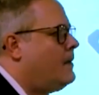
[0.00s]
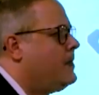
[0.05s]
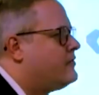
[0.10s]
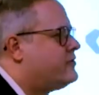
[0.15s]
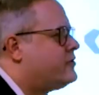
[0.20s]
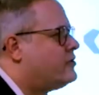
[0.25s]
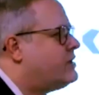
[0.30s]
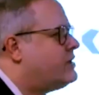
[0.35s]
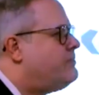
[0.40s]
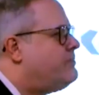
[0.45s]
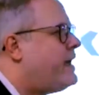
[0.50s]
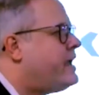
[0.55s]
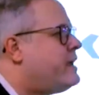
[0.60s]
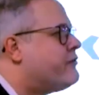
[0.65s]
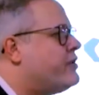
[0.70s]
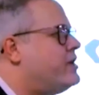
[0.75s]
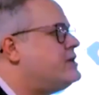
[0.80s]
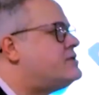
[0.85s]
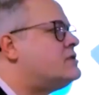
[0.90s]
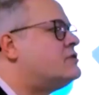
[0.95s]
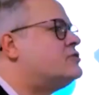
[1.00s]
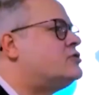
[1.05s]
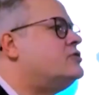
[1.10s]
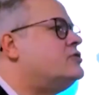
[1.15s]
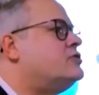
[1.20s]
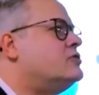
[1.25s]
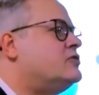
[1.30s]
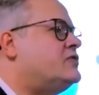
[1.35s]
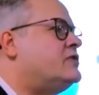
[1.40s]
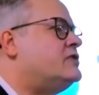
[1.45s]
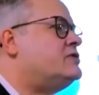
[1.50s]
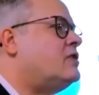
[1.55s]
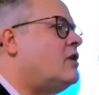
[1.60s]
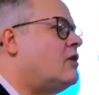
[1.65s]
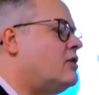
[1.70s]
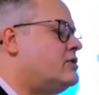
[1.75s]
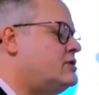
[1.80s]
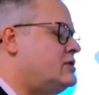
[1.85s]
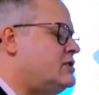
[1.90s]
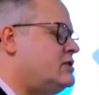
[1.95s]
So the main reason to use
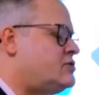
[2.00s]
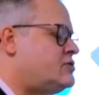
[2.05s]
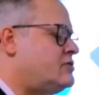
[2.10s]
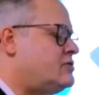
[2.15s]
physiology is to